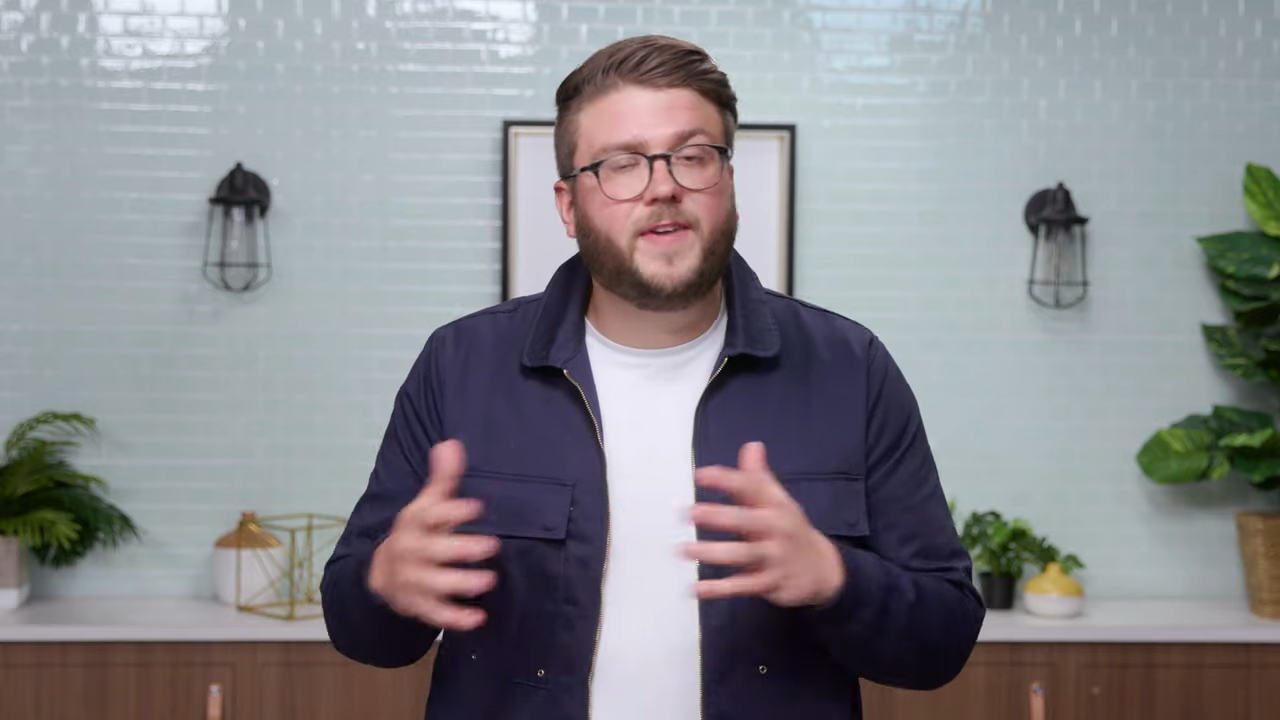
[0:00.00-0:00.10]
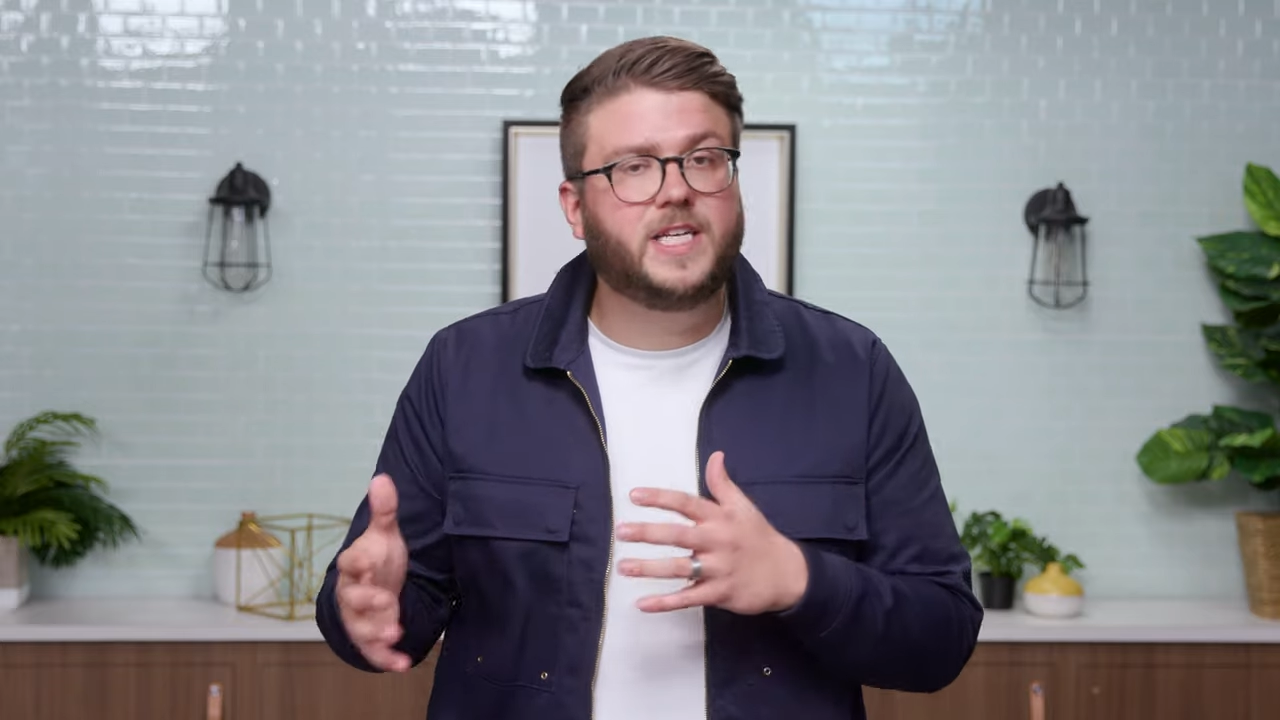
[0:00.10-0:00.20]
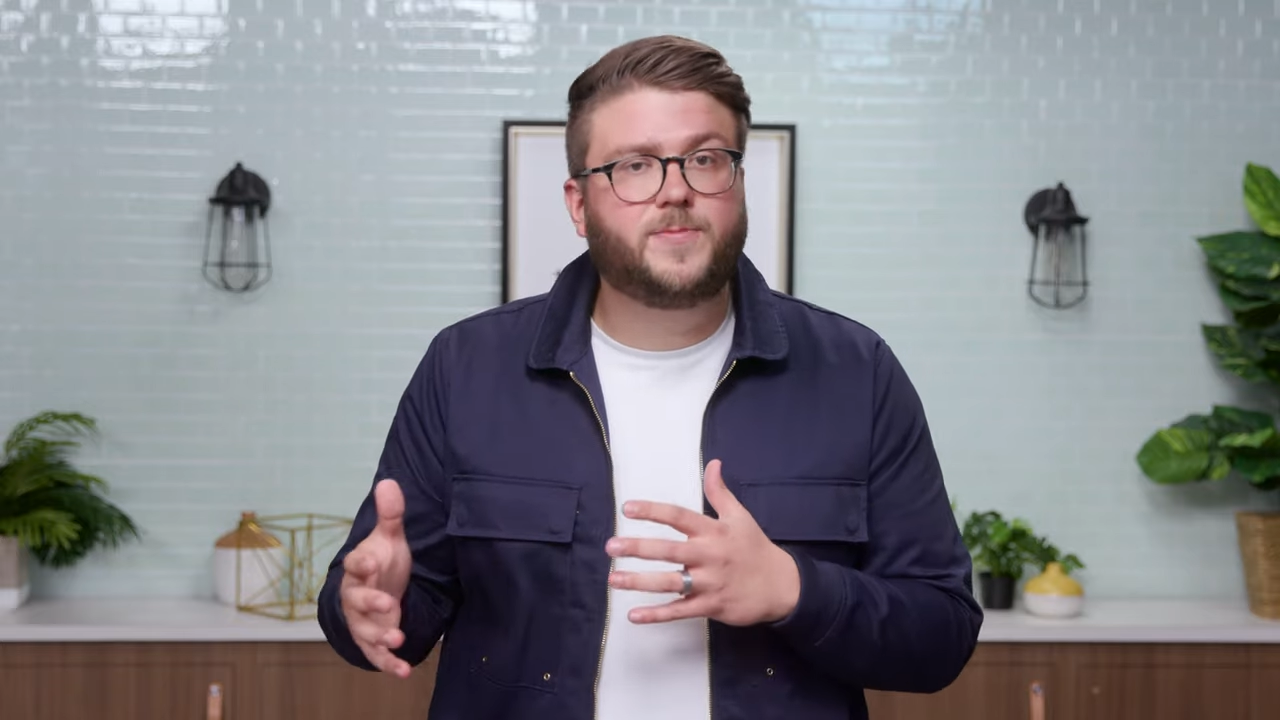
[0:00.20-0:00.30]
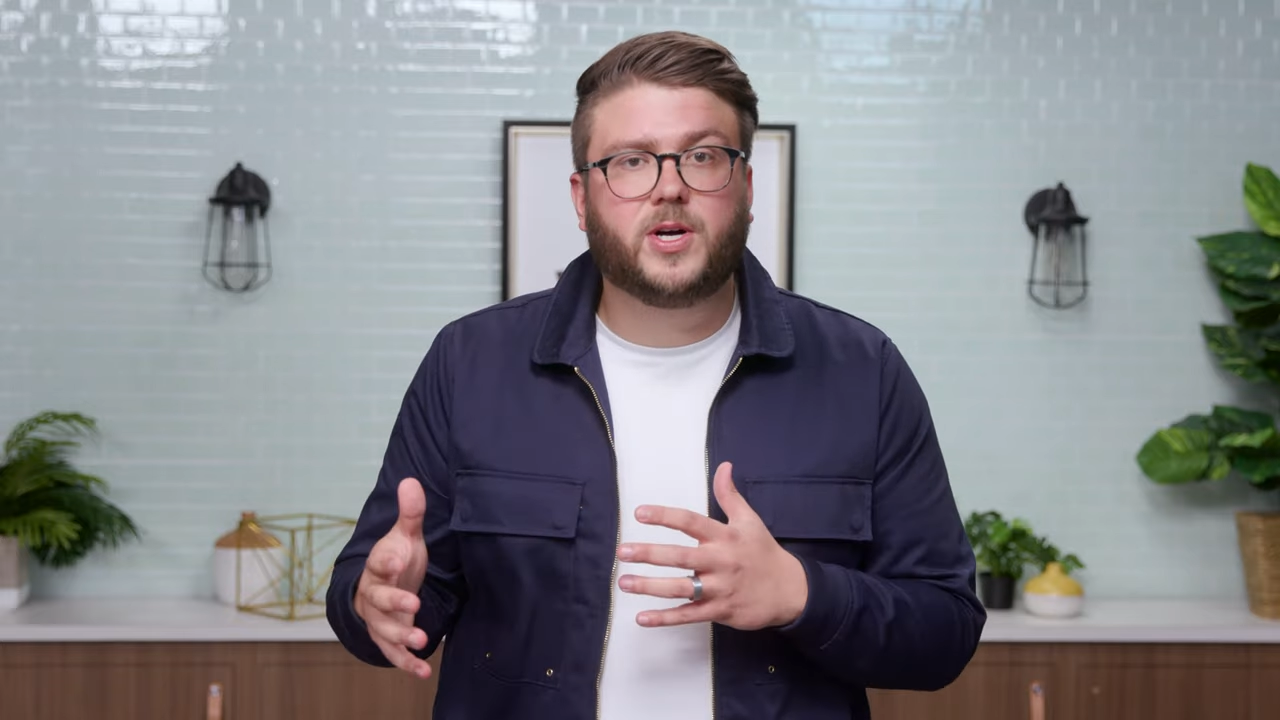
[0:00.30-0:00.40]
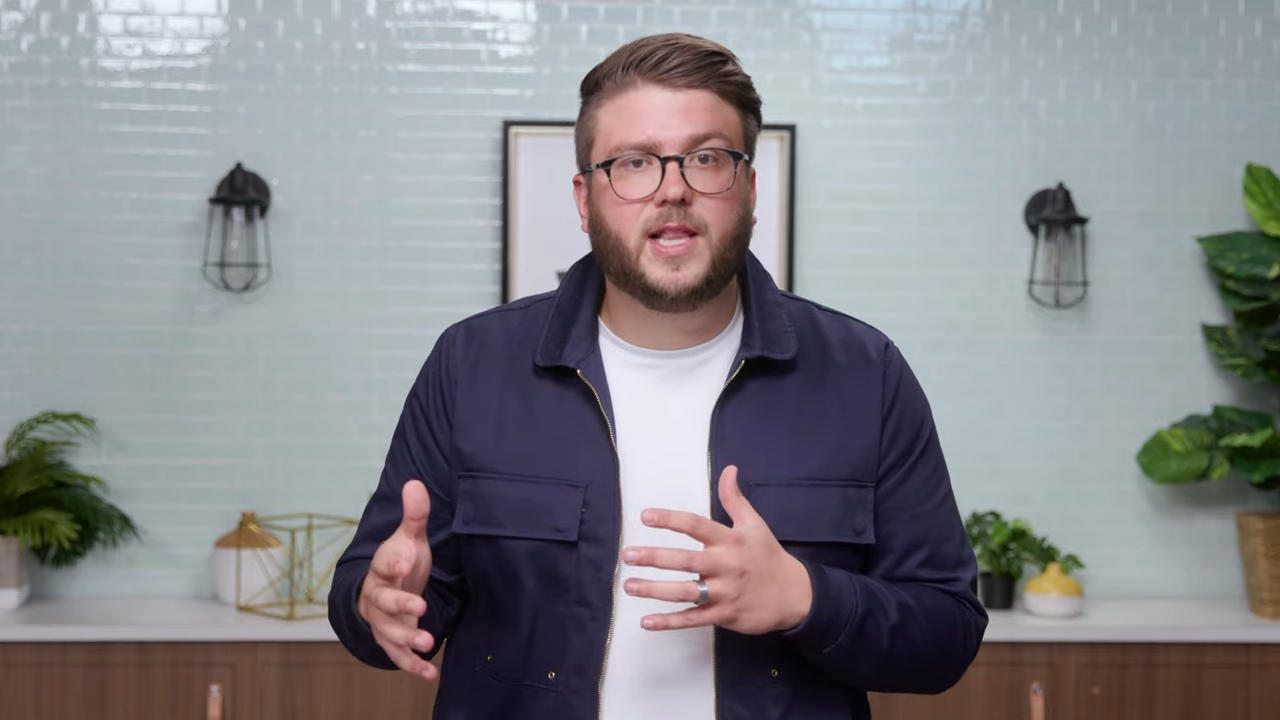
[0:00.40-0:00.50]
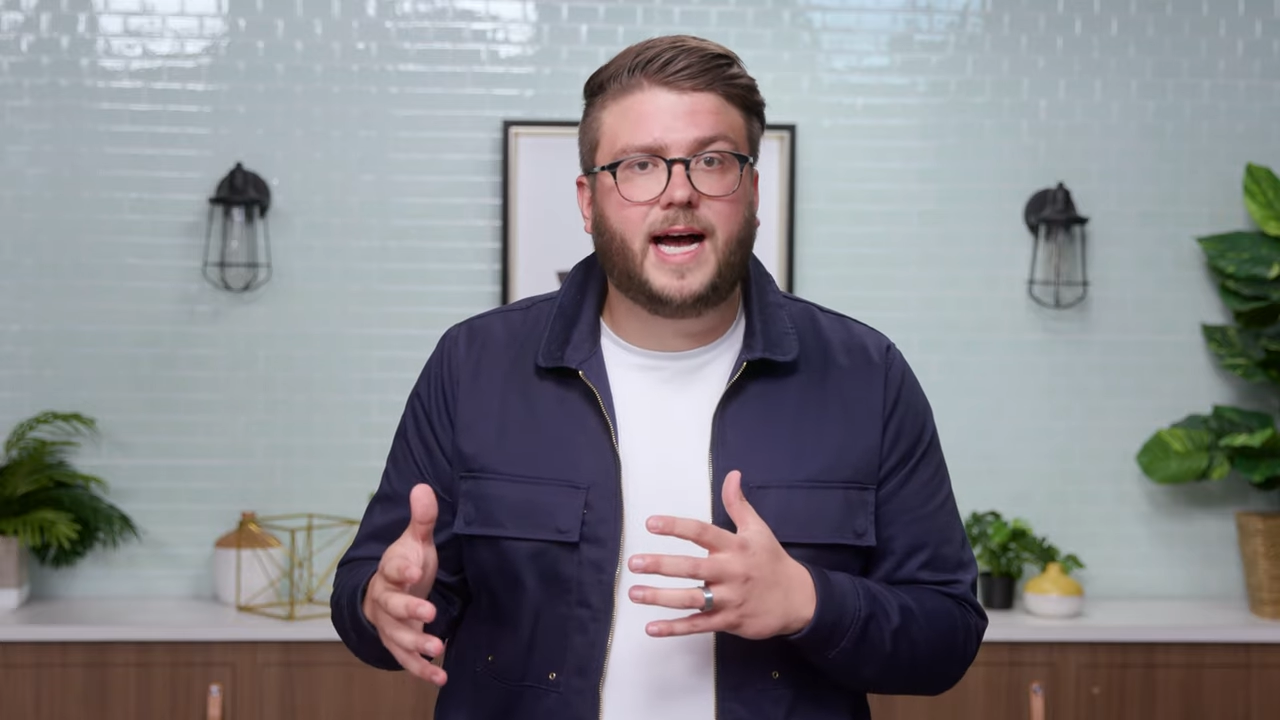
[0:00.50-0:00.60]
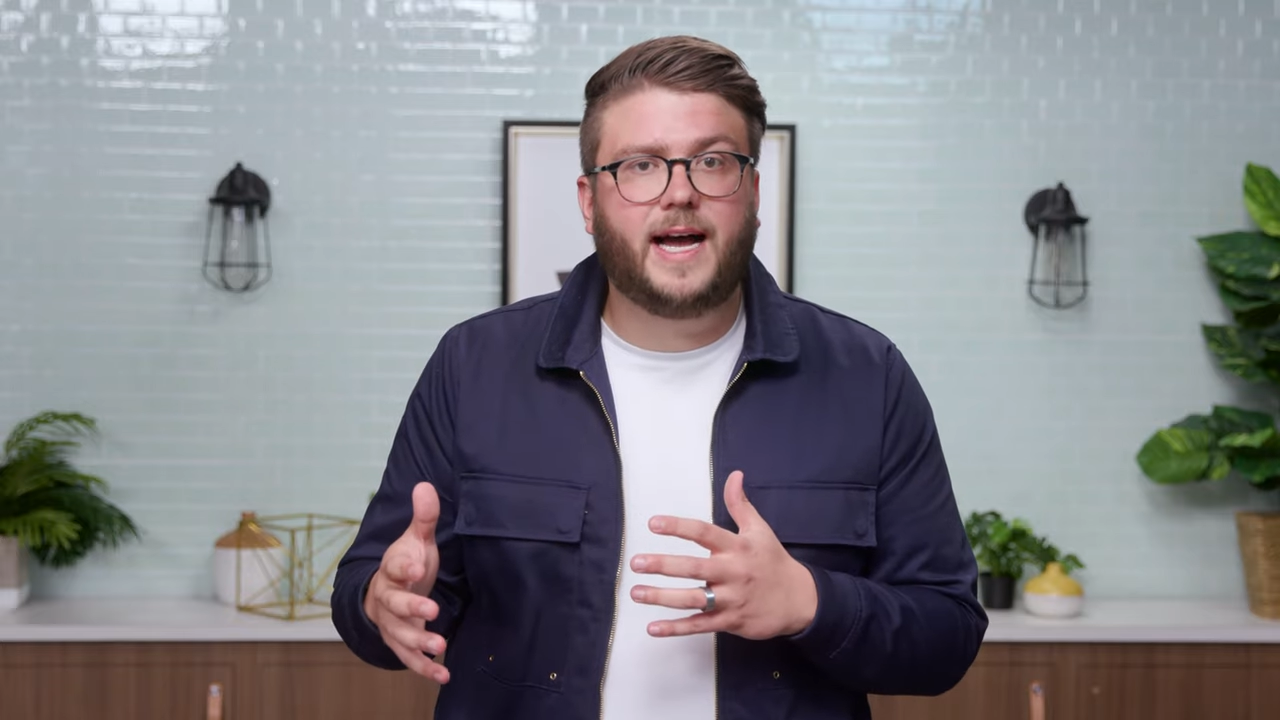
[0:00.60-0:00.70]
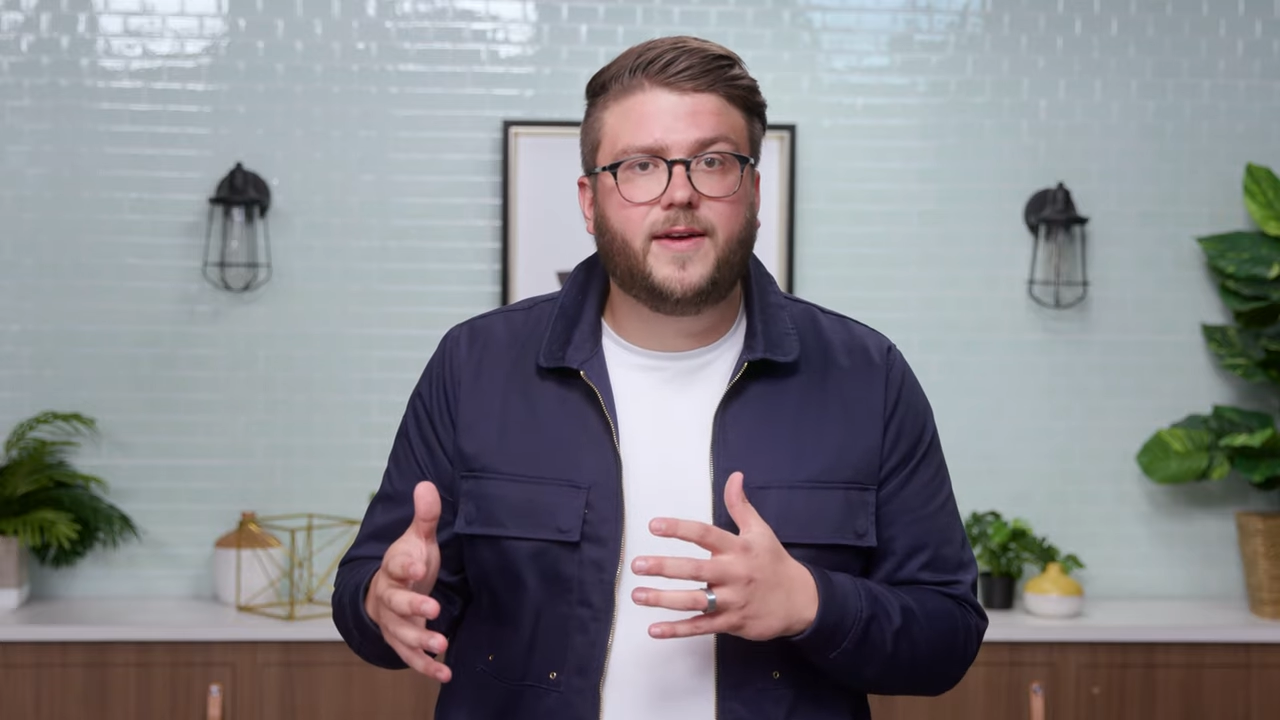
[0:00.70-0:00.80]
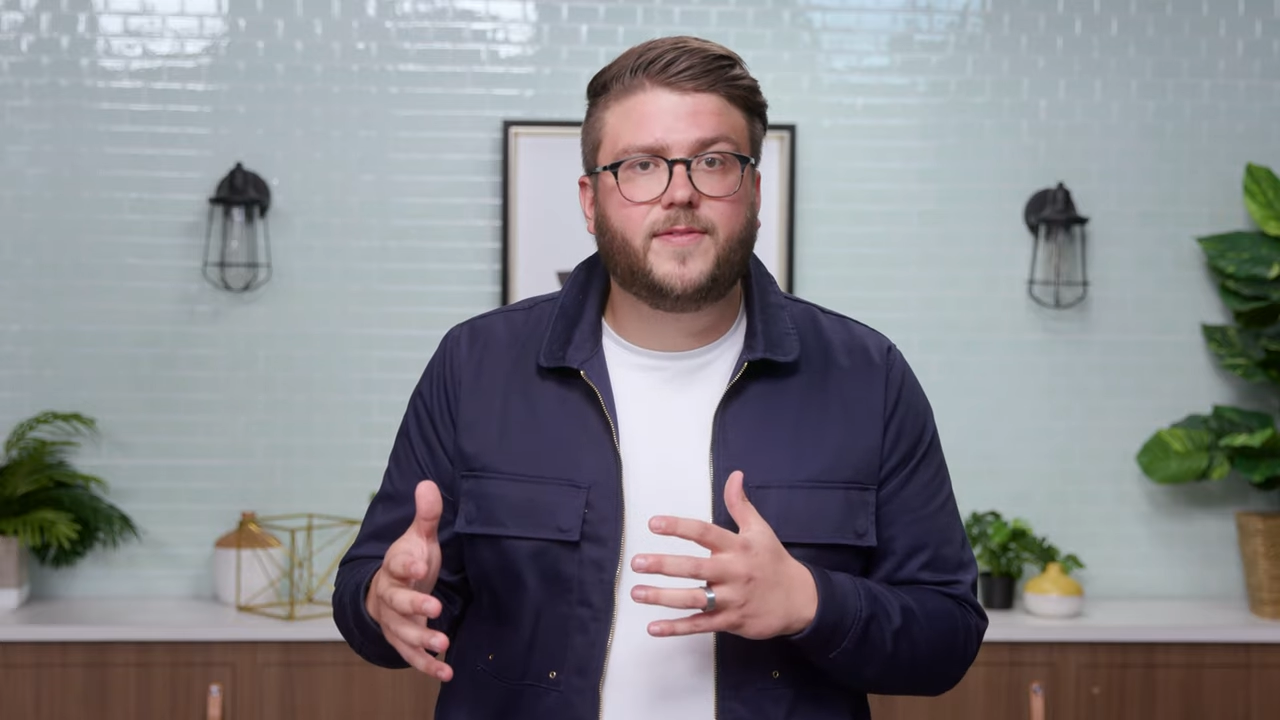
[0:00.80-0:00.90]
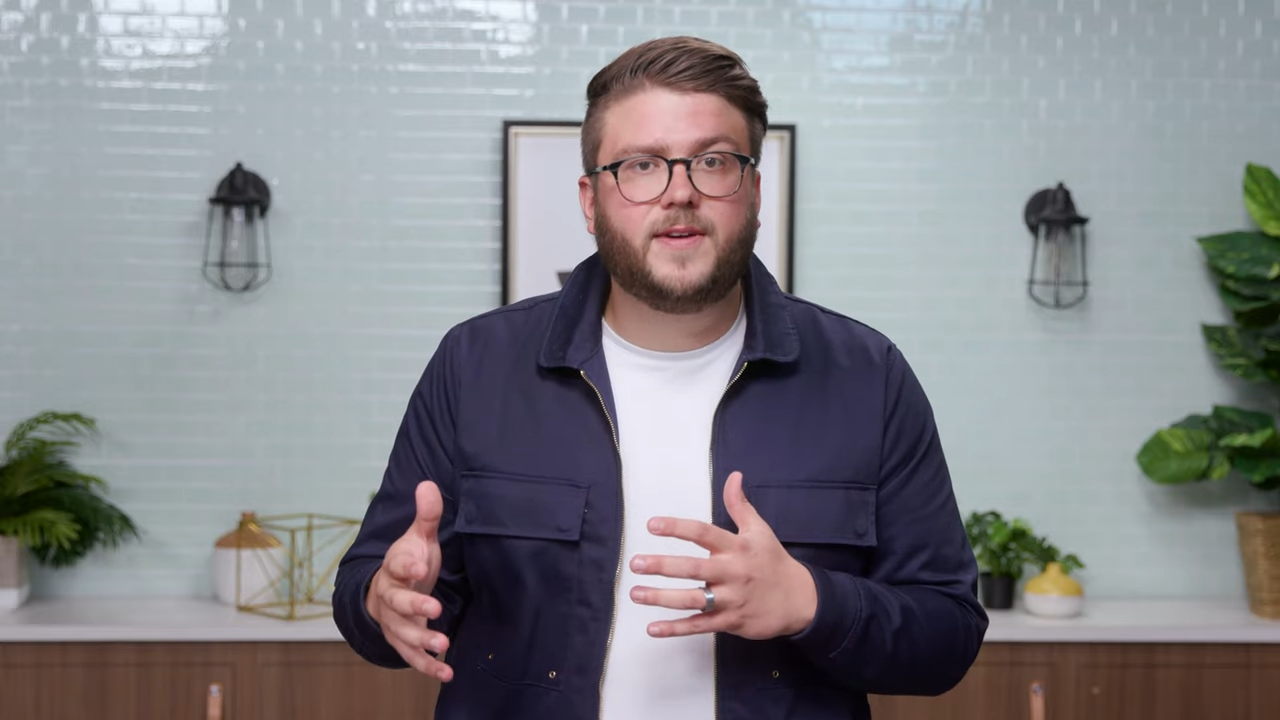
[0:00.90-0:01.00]
Facebook
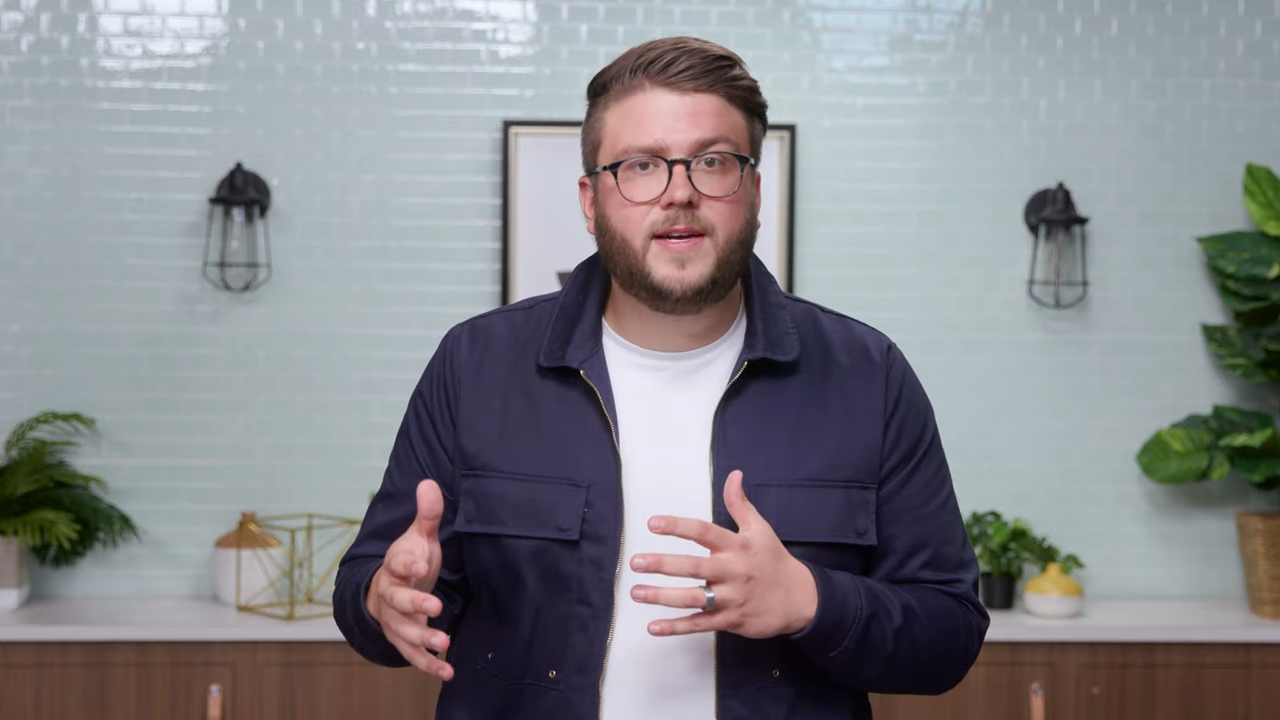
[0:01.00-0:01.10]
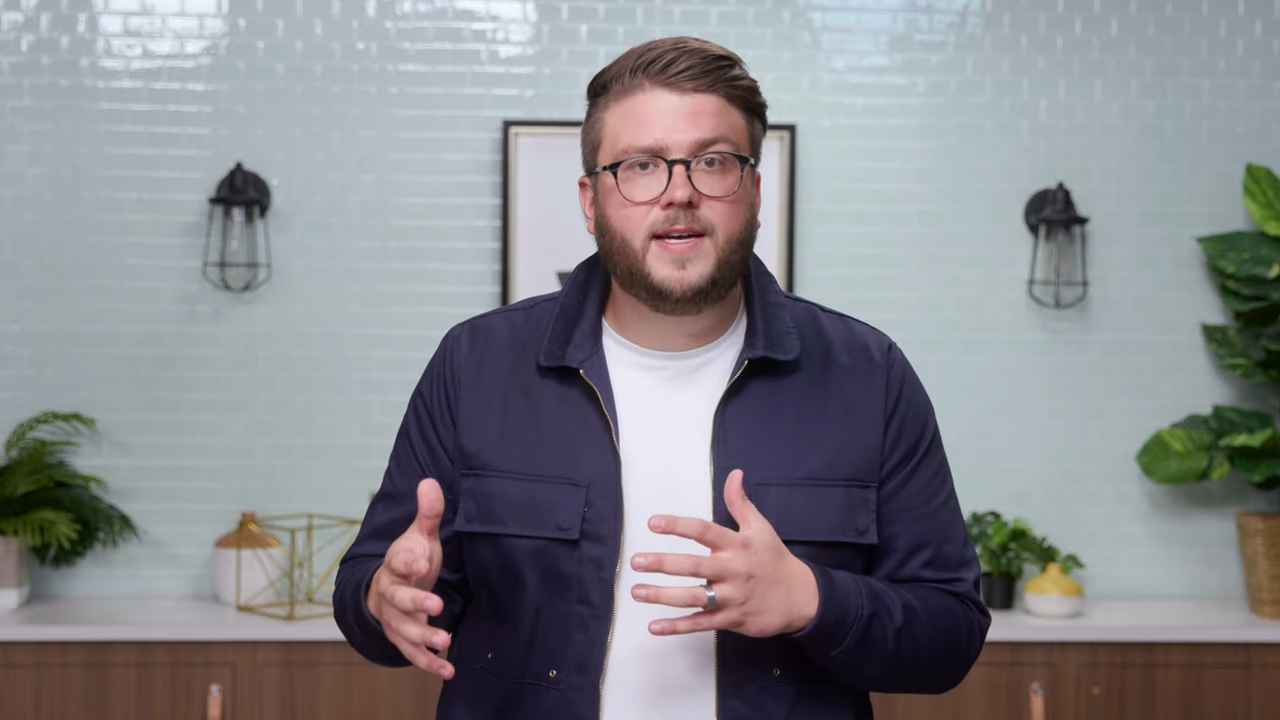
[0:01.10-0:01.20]
Live.